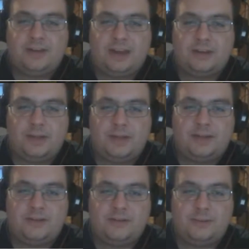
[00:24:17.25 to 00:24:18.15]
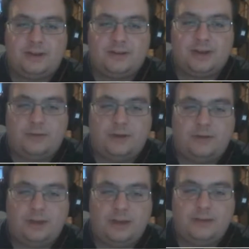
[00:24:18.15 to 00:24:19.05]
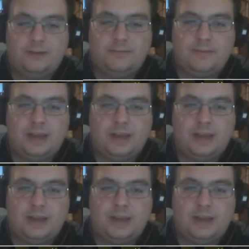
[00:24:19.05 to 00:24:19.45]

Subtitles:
This attack, the blood splatters RNG.